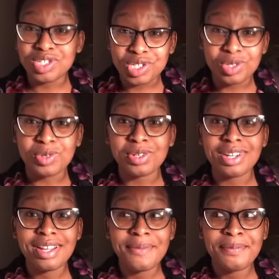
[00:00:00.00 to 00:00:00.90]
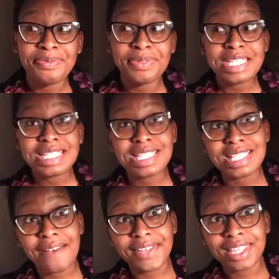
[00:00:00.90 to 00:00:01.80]
June
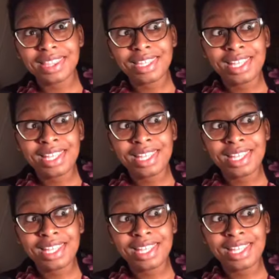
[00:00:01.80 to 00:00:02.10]
7th.